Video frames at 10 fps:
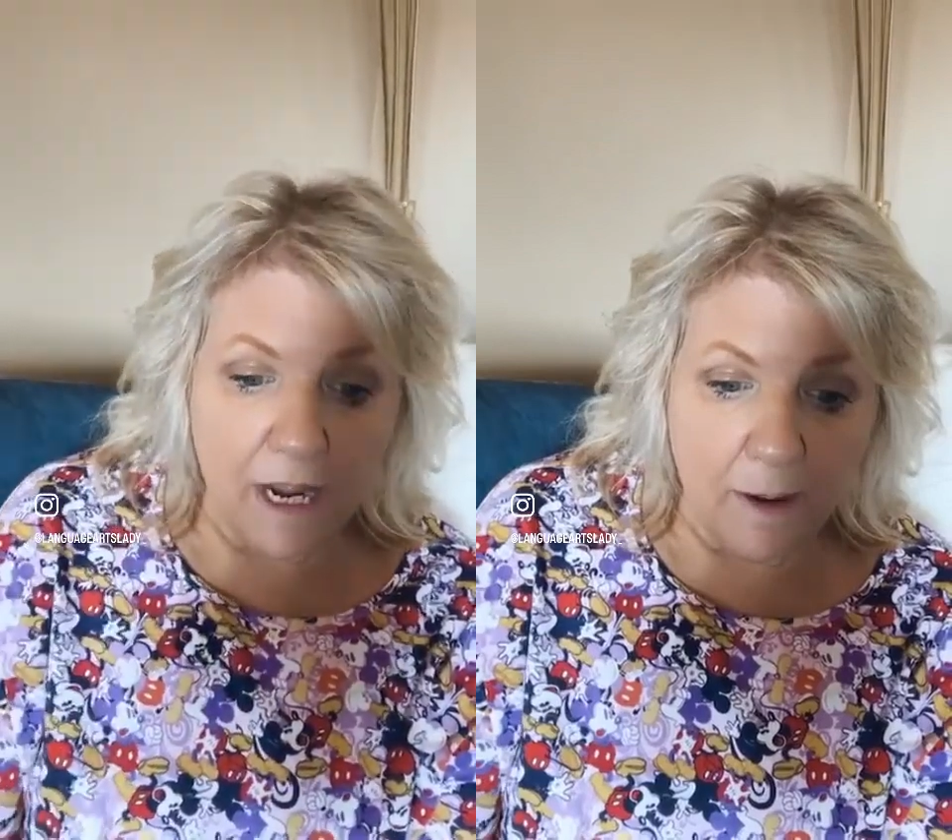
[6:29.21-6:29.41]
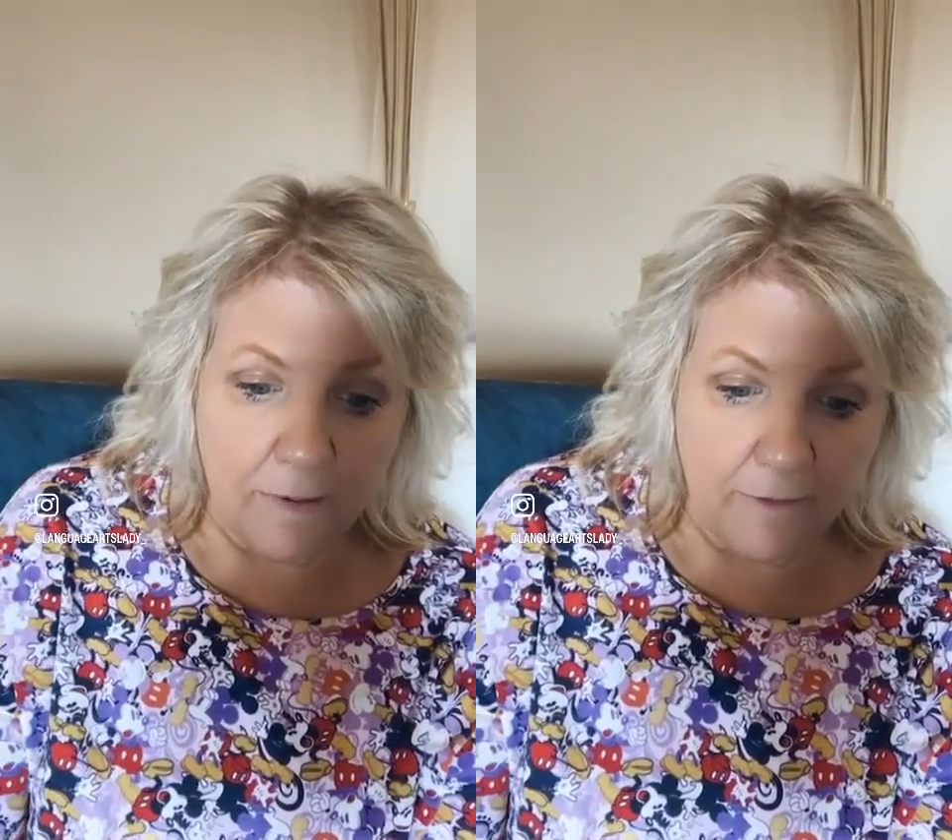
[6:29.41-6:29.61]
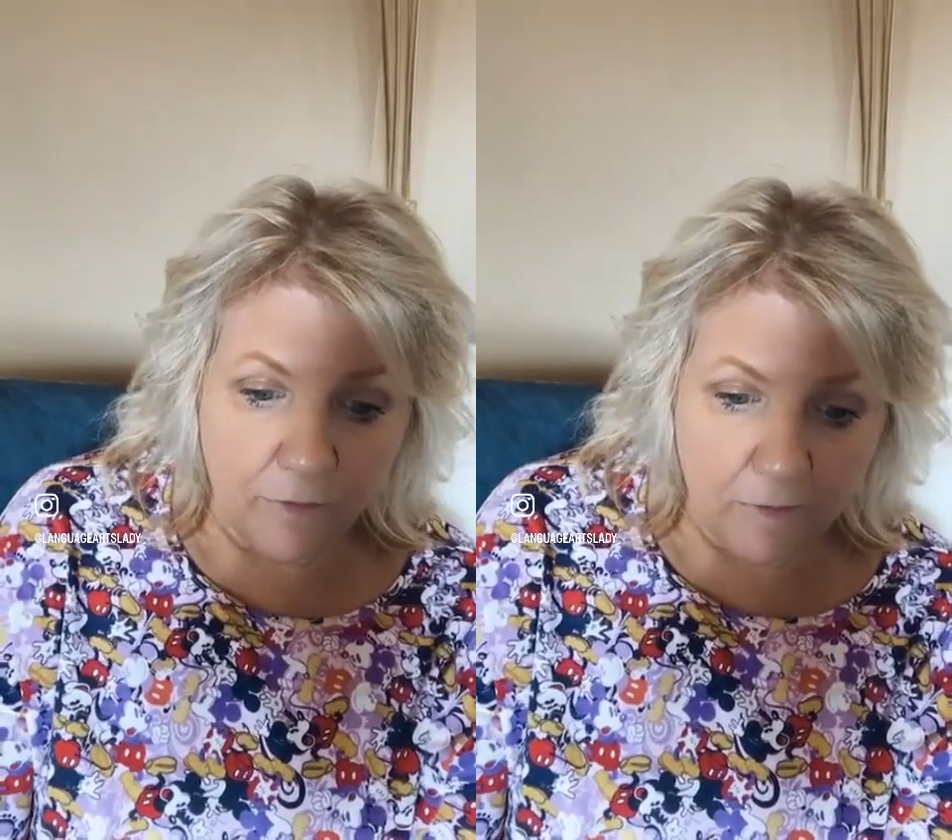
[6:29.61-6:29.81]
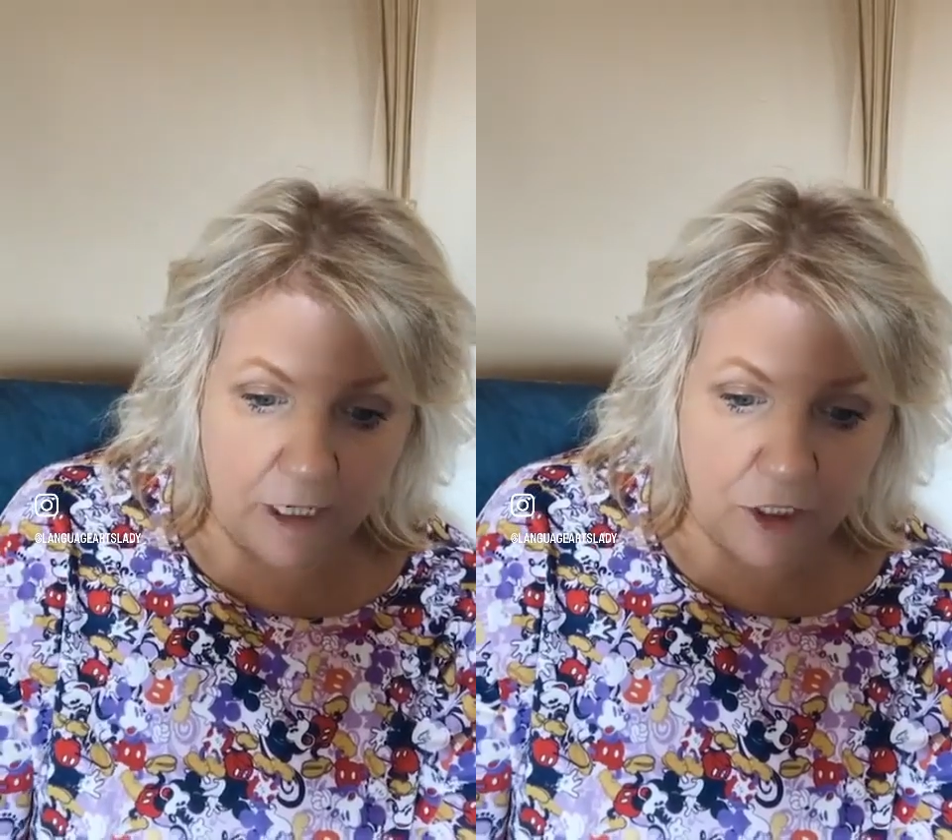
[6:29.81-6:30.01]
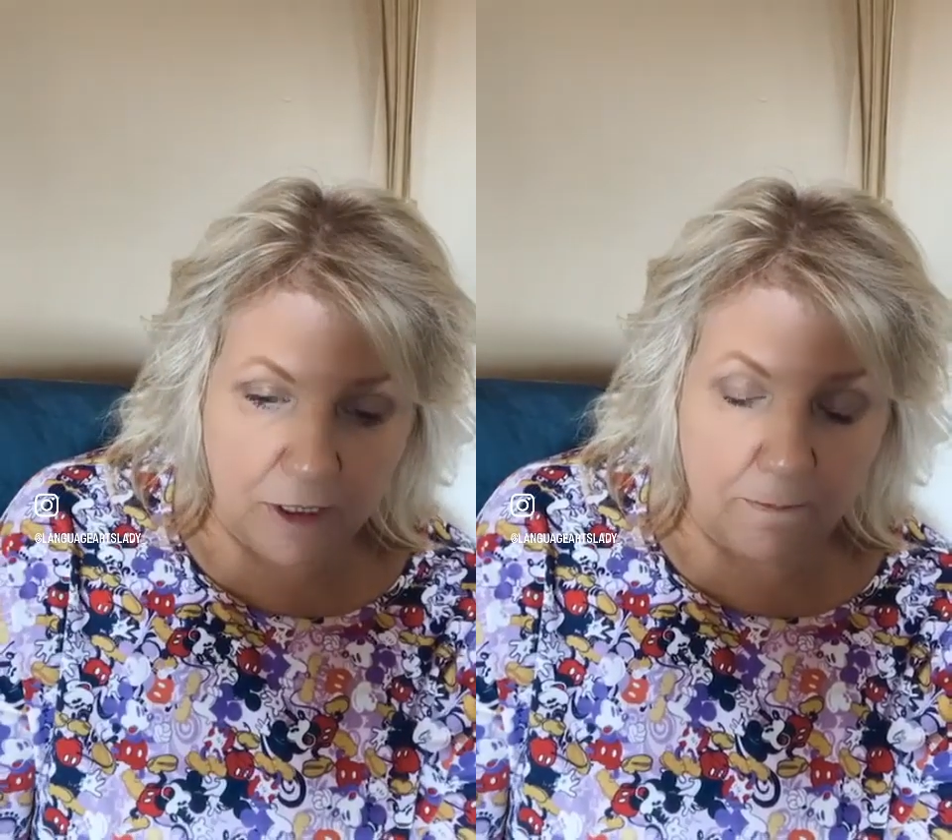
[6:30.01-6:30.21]
up
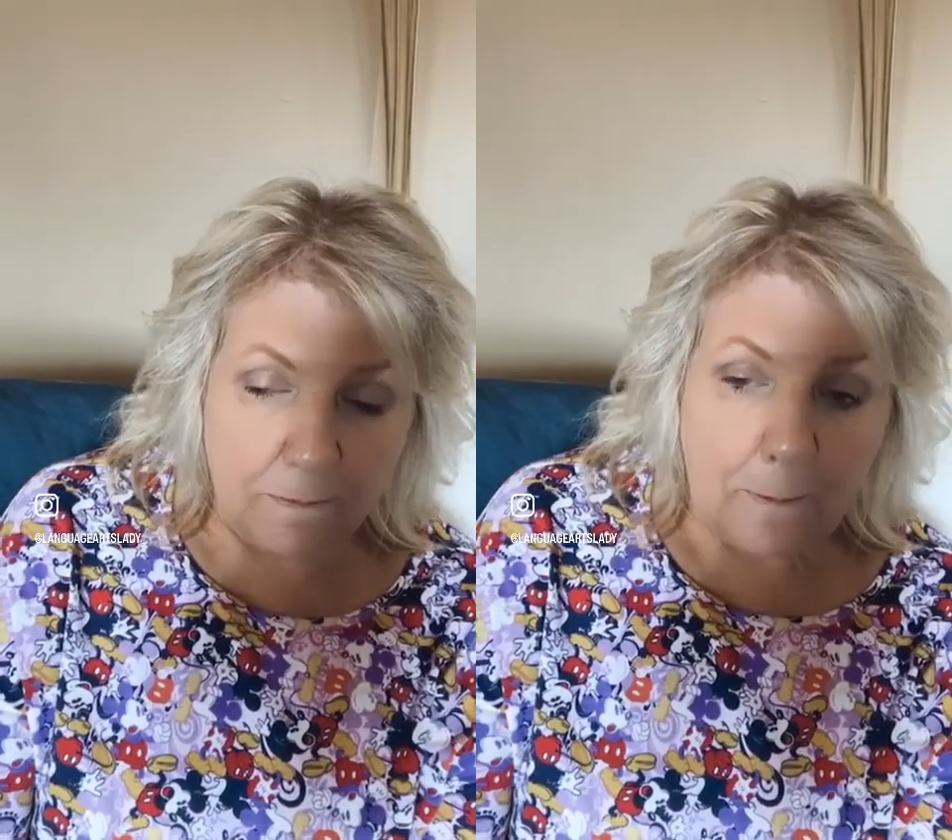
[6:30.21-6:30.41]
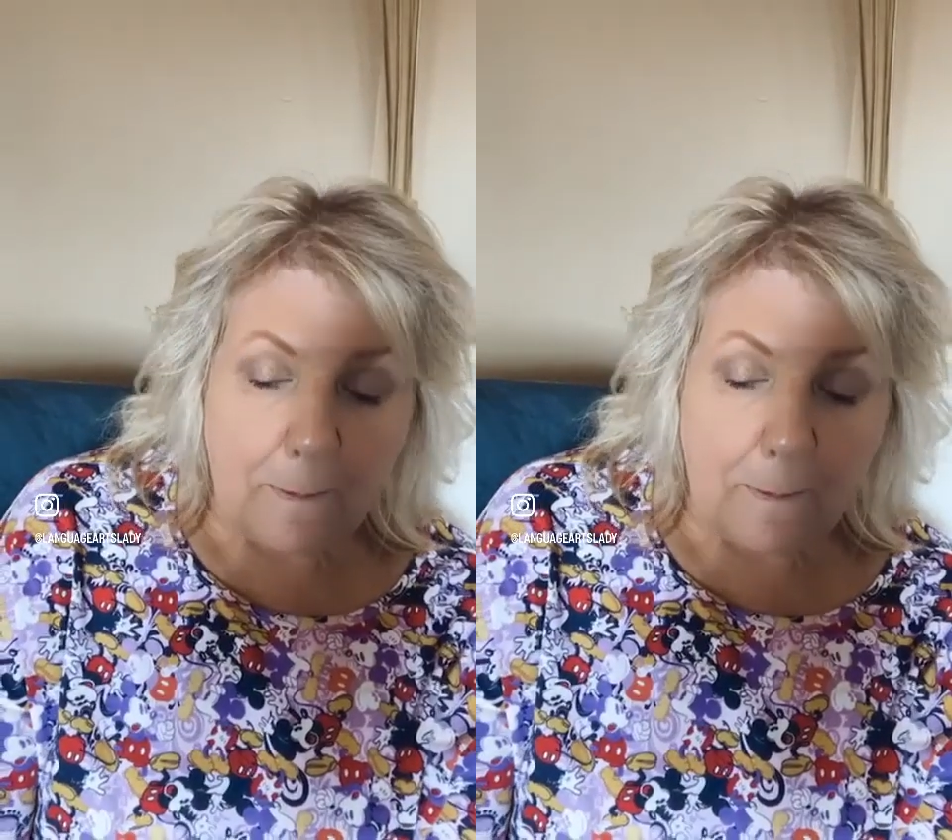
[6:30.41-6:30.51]
information.